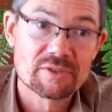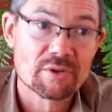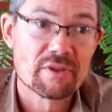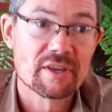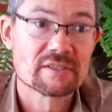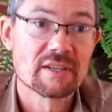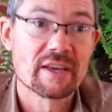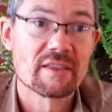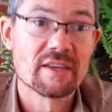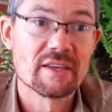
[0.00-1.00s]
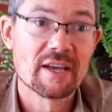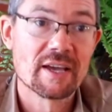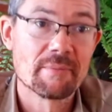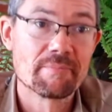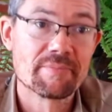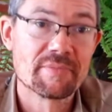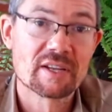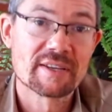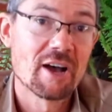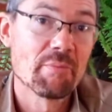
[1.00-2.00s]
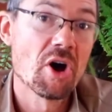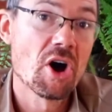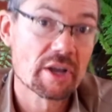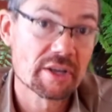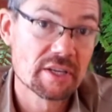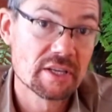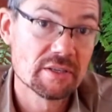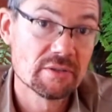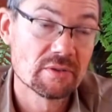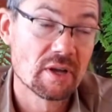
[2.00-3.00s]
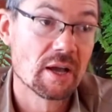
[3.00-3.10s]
So things like the Natal mahogany